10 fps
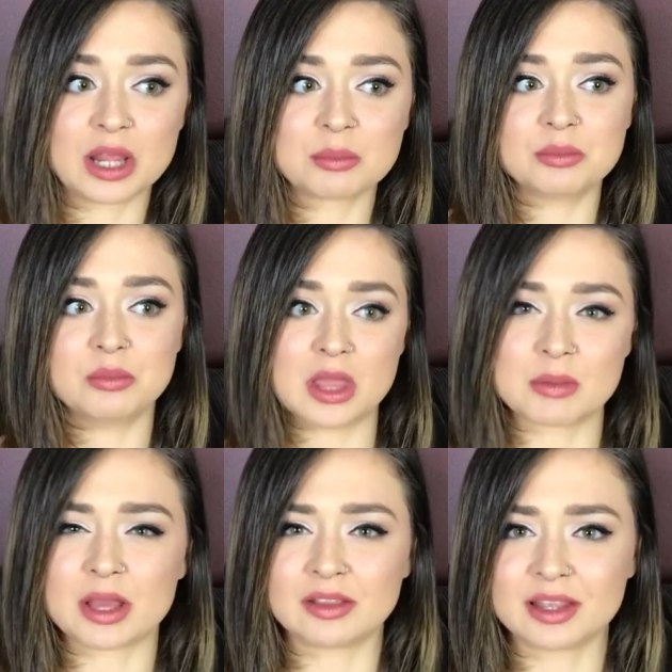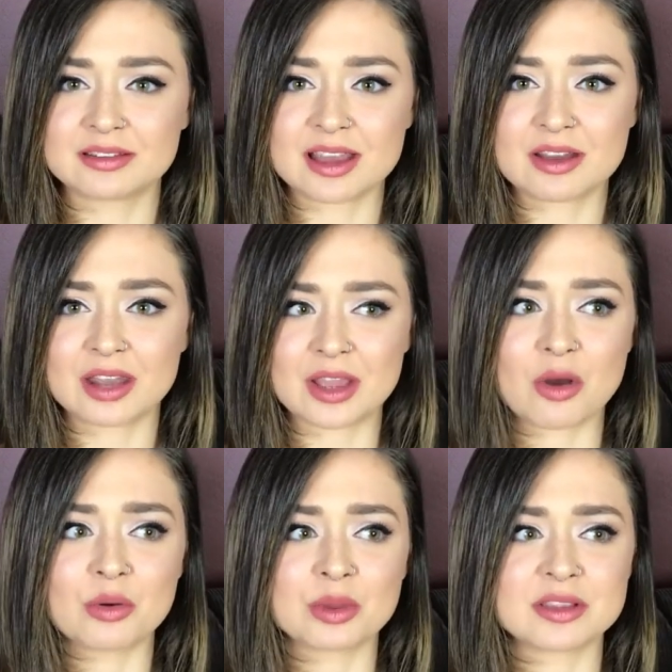I lay my leg down, I
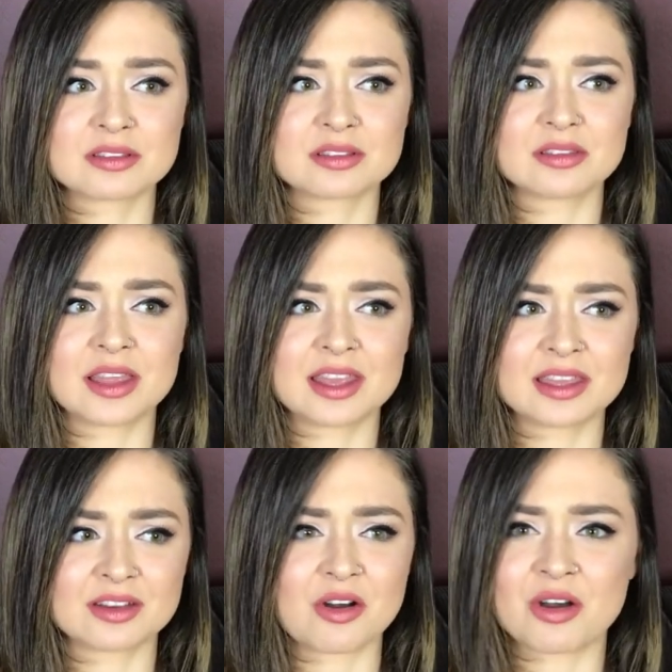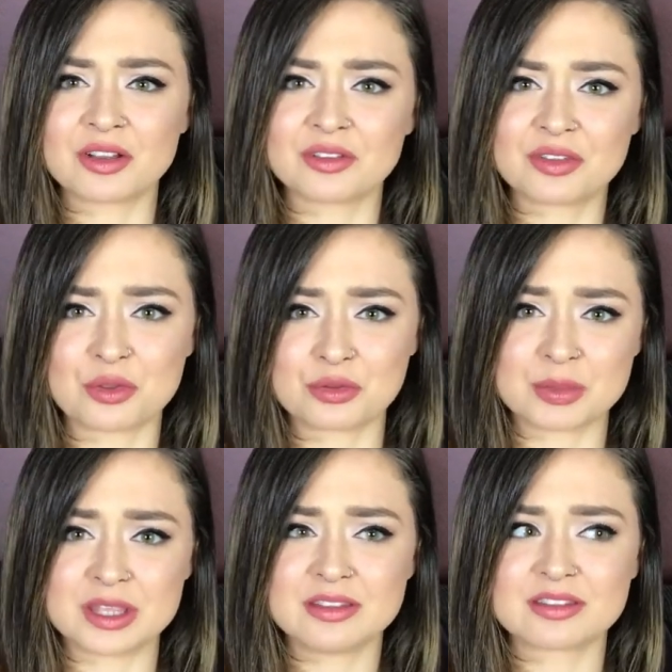always lay it on those
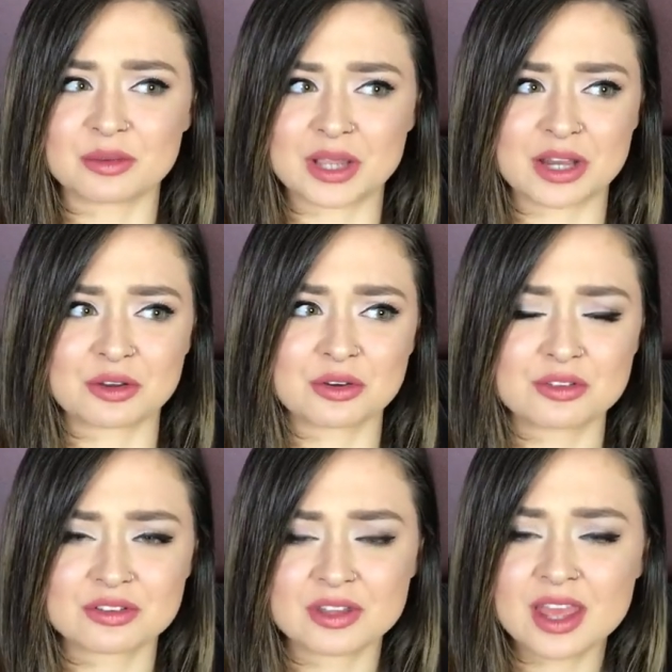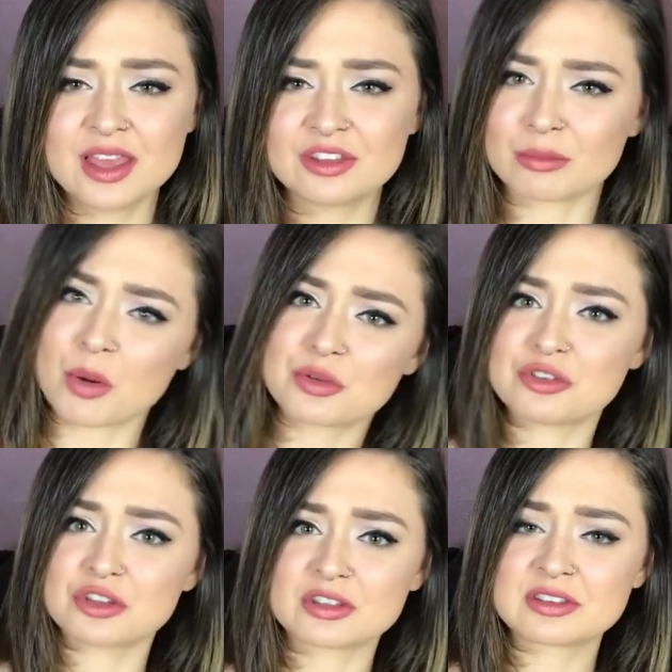beads, so it kind of hurts. So I'm always
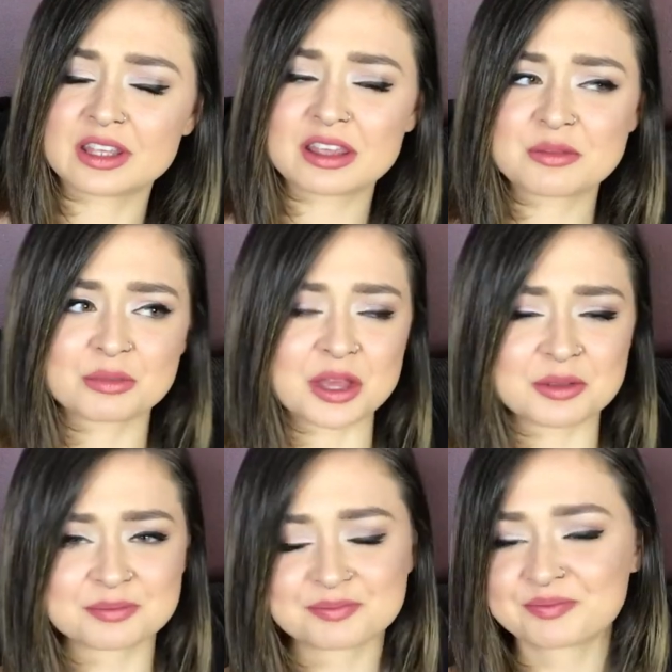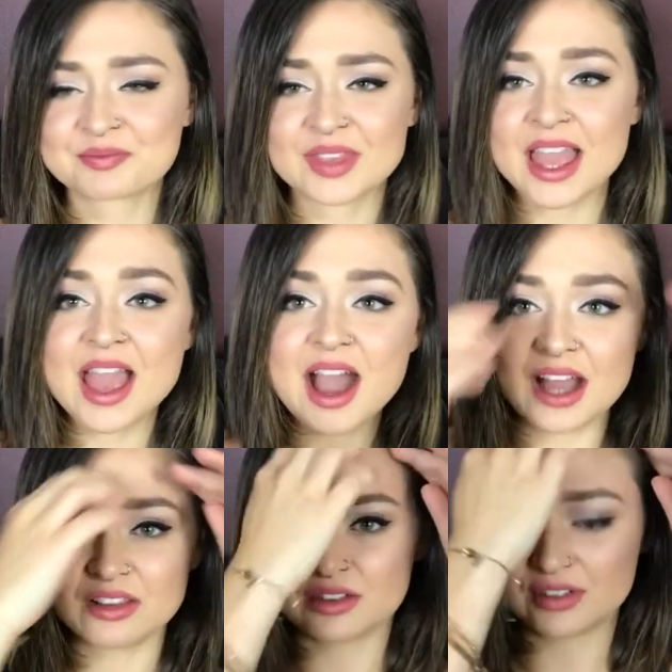adjusting it, but
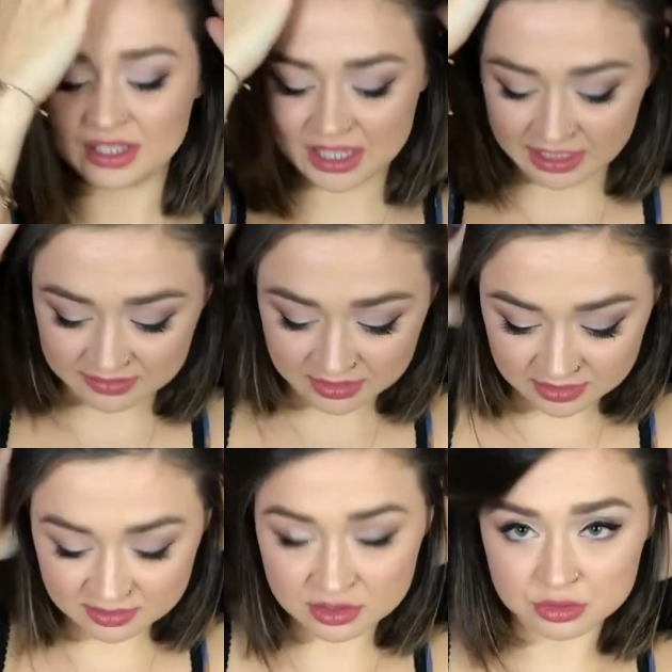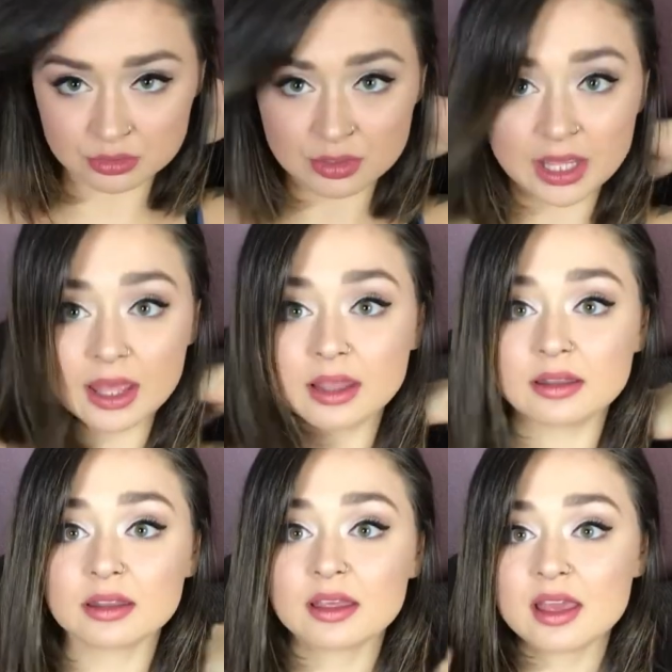I love it, and I think it's cute,
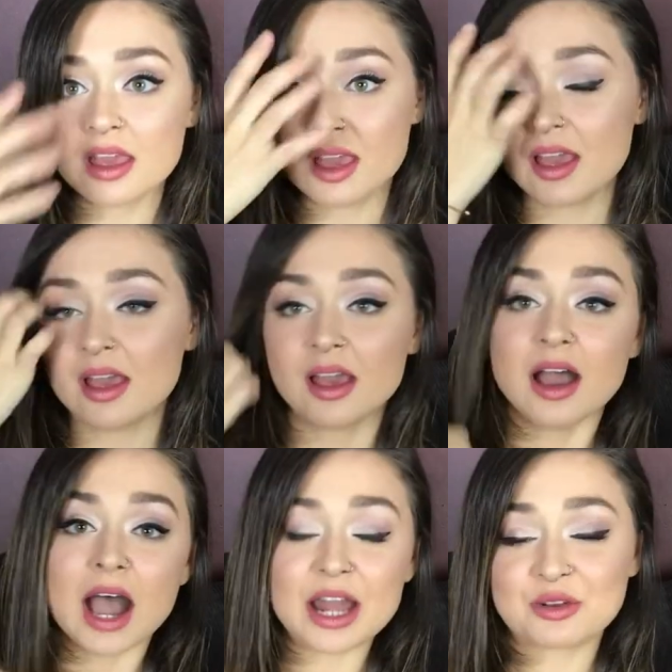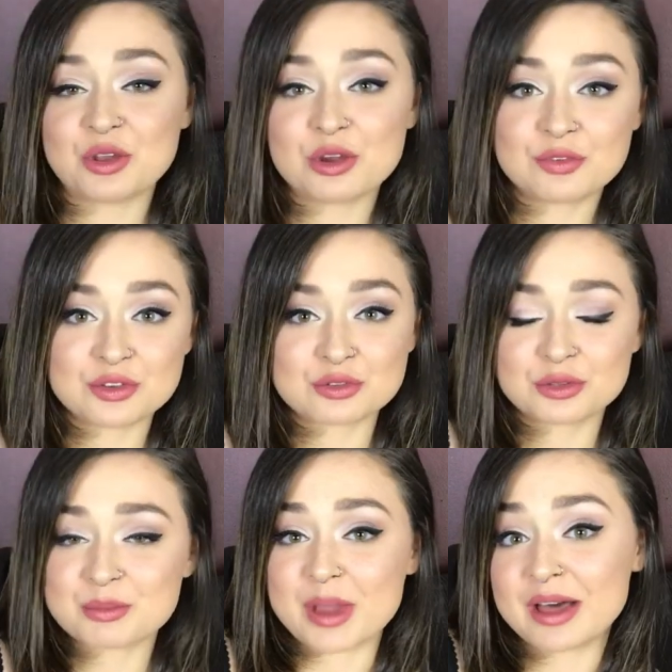and I don't know if it's
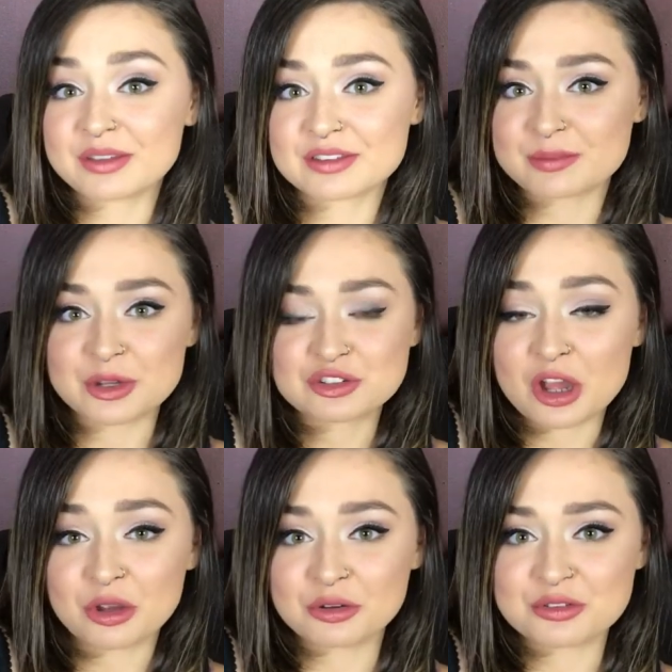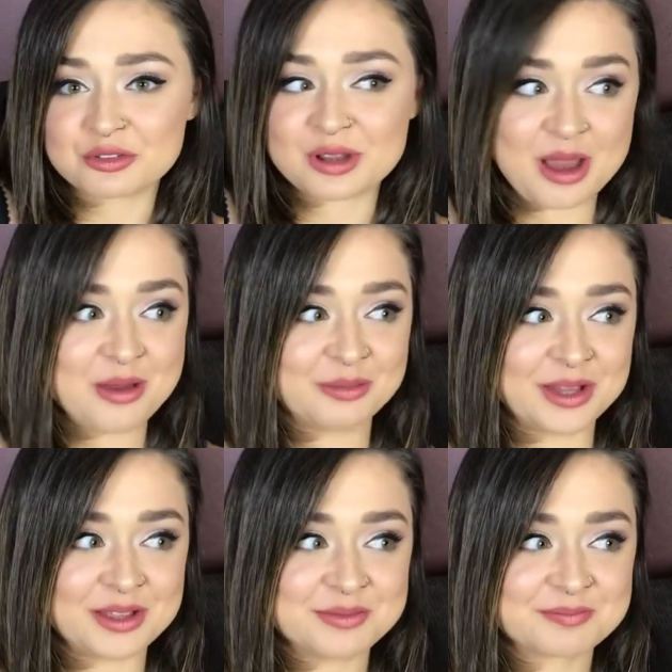really balanced my chakras or not,
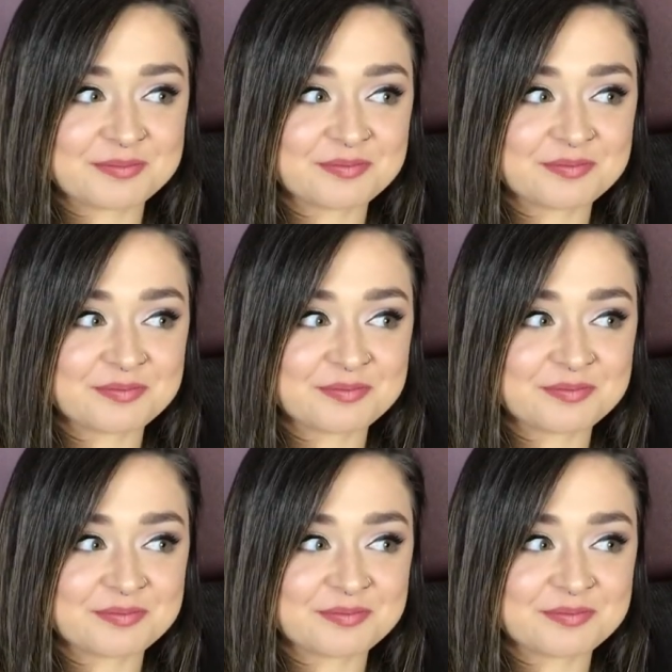but